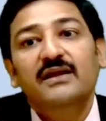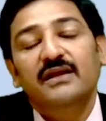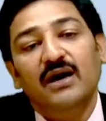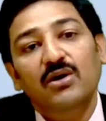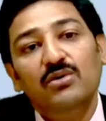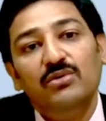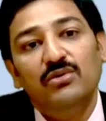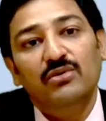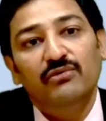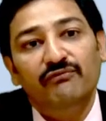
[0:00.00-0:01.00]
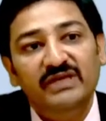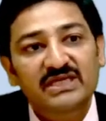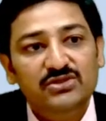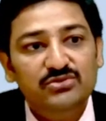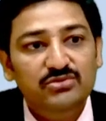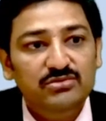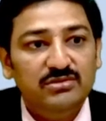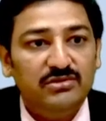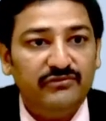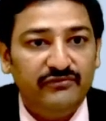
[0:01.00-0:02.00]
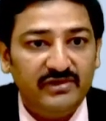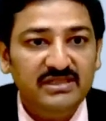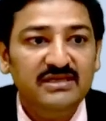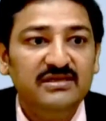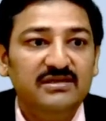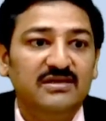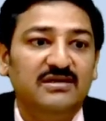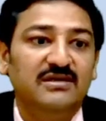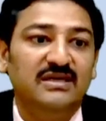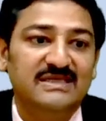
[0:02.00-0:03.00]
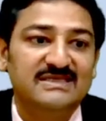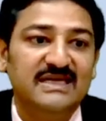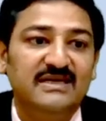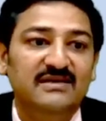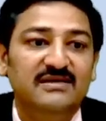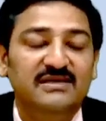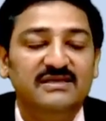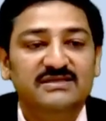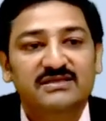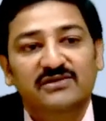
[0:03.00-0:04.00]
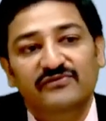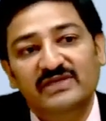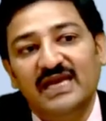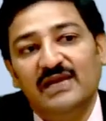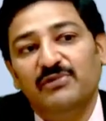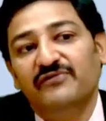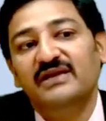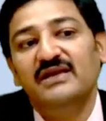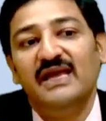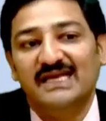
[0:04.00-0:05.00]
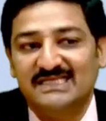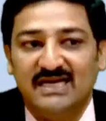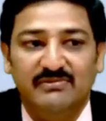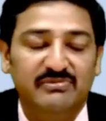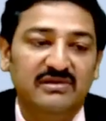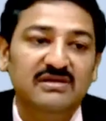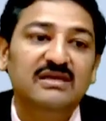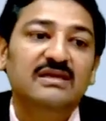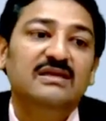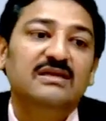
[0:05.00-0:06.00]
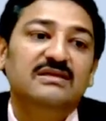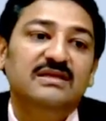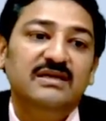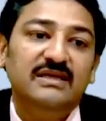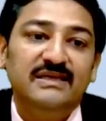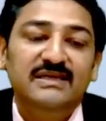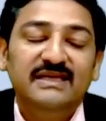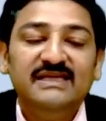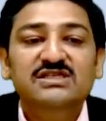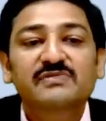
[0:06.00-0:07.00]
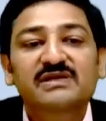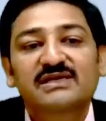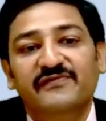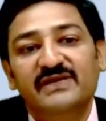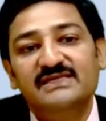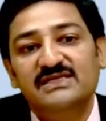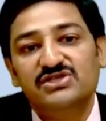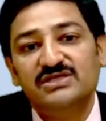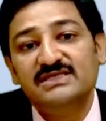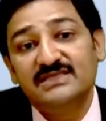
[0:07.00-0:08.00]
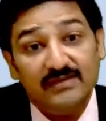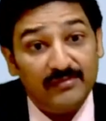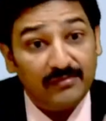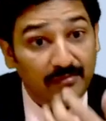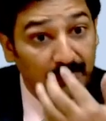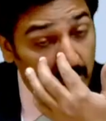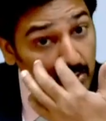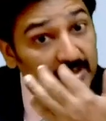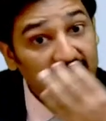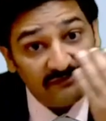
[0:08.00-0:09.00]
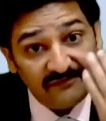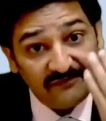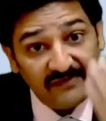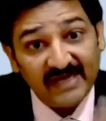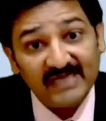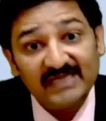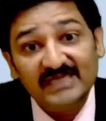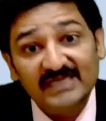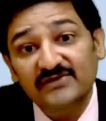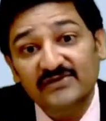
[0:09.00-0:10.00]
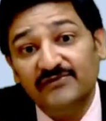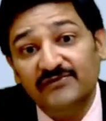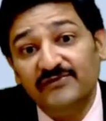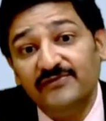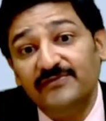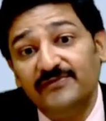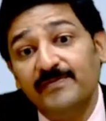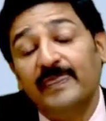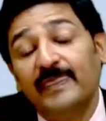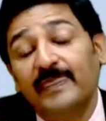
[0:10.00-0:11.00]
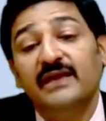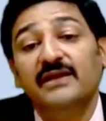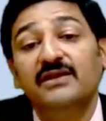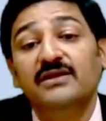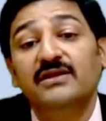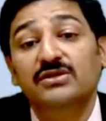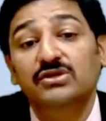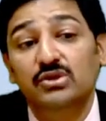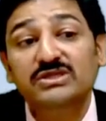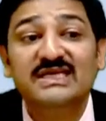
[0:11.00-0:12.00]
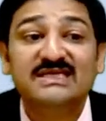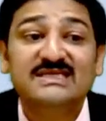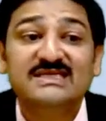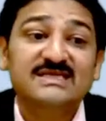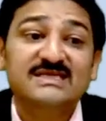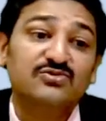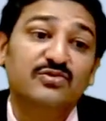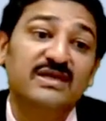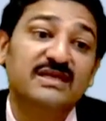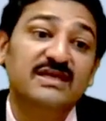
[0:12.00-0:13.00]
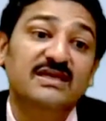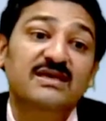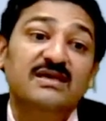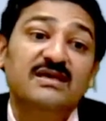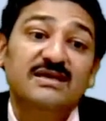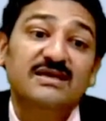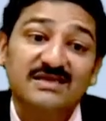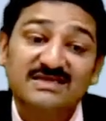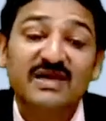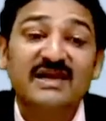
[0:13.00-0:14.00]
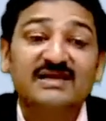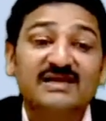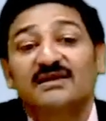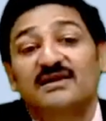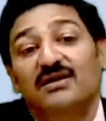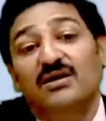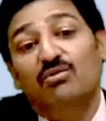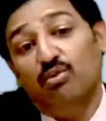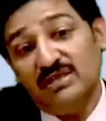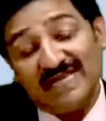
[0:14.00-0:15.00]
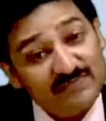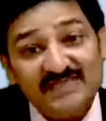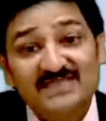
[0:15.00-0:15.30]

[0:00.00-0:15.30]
Now, we need to further understand it with the help of an example. The intangible differentiation is more effective in those cases where the customer has once experienced the product.